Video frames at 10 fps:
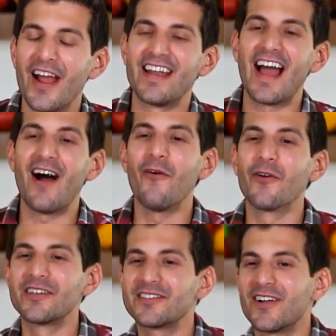right, now
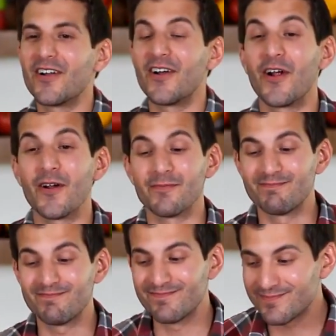we're gonna start on our
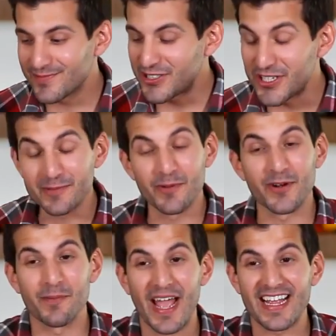
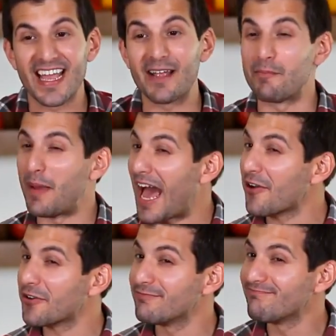cheeseburger pancake
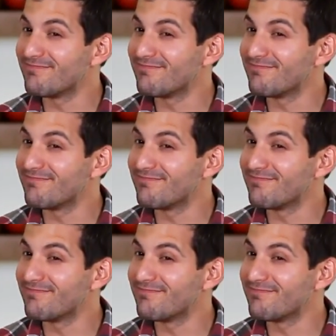batter.